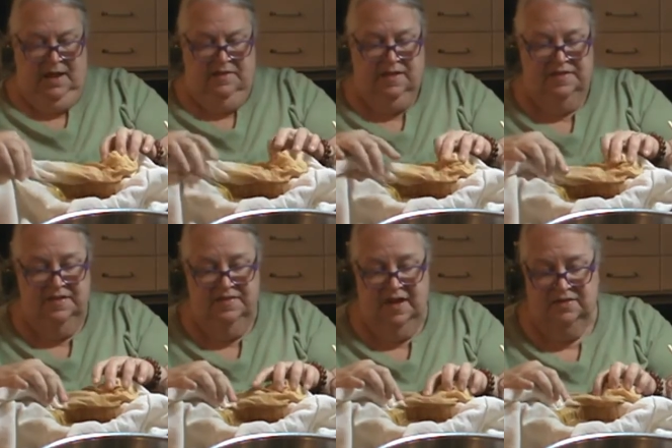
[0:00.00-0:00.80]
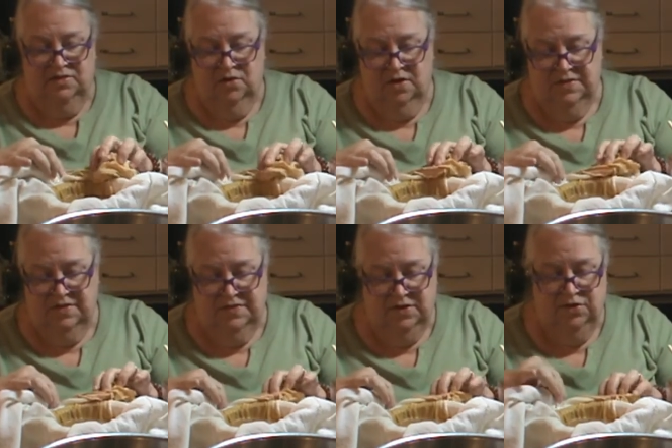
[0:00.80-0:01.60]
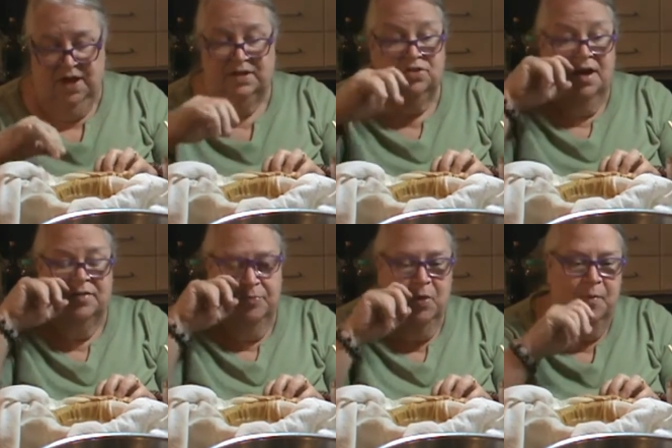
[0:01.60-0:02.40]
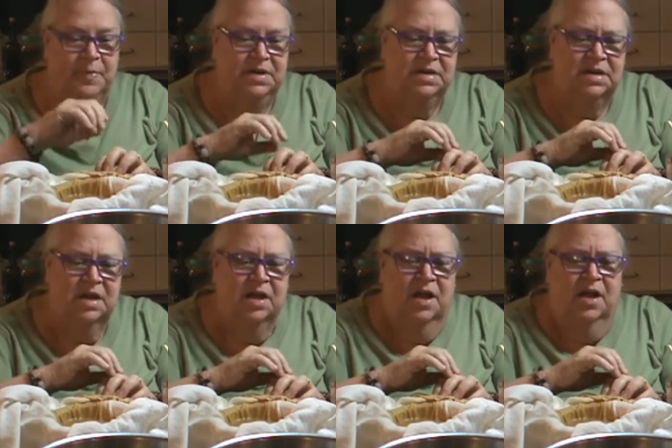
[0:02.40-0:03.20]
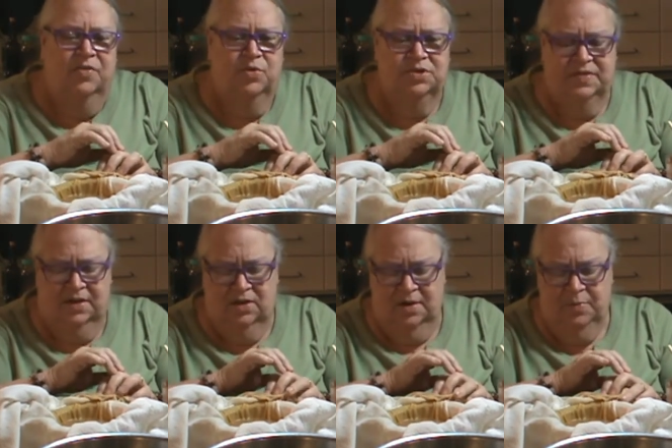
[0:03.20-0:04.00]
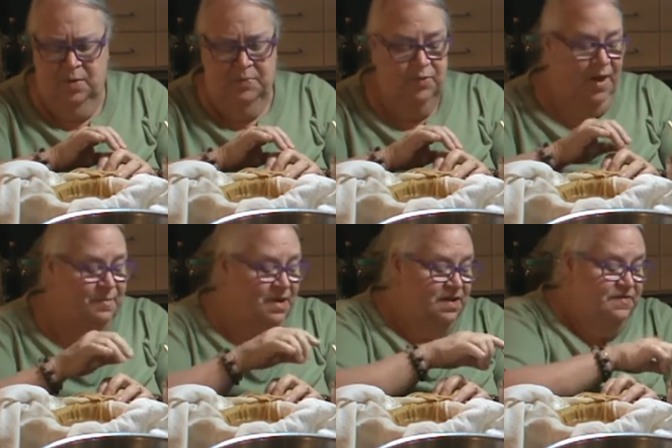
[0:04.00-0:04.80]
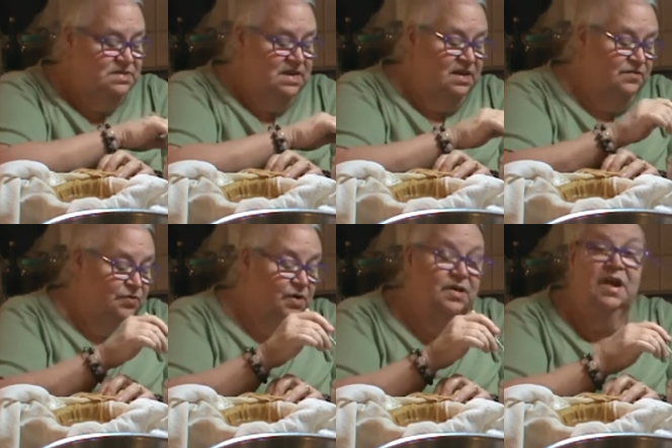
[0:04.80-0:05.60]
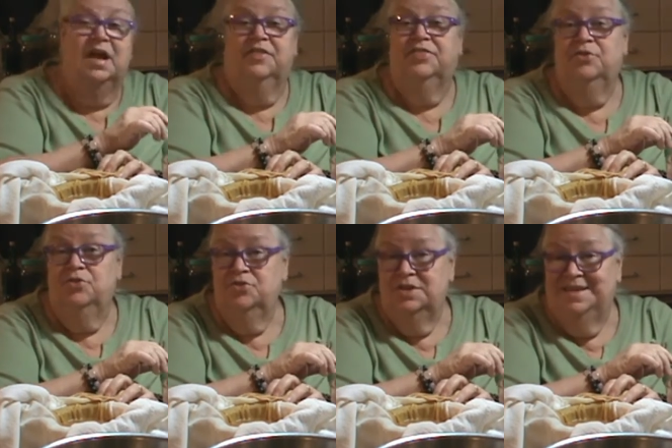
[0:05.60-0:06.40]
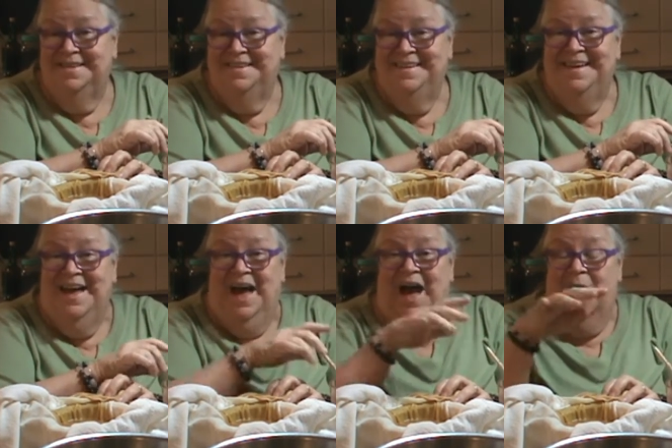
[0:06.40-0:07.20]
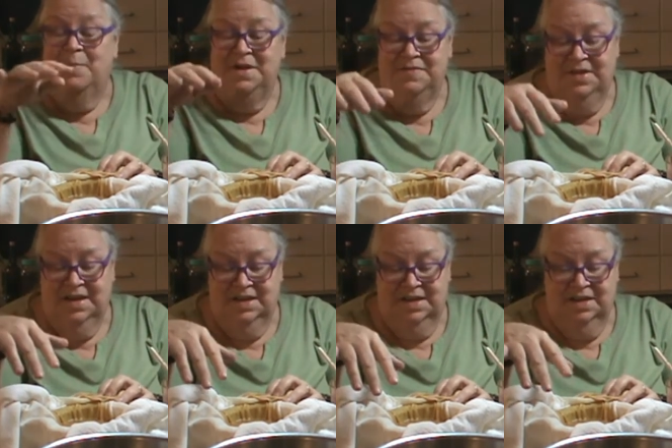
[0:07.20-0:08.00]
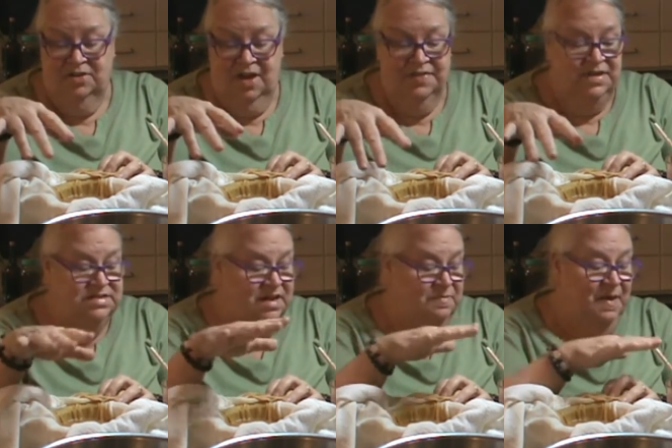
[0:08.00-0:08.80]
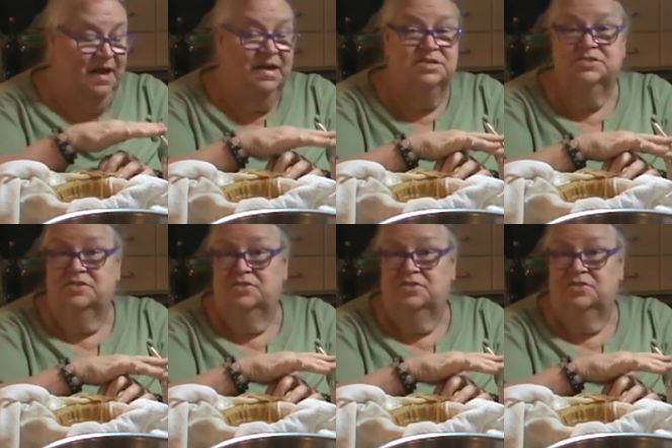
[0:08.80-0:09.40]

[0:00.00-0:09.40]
And this vinegar had a lot of pulp in it. The oranges had a lot of pulp, so I might even take it for a third. I might even get a clean cloth and take it back into the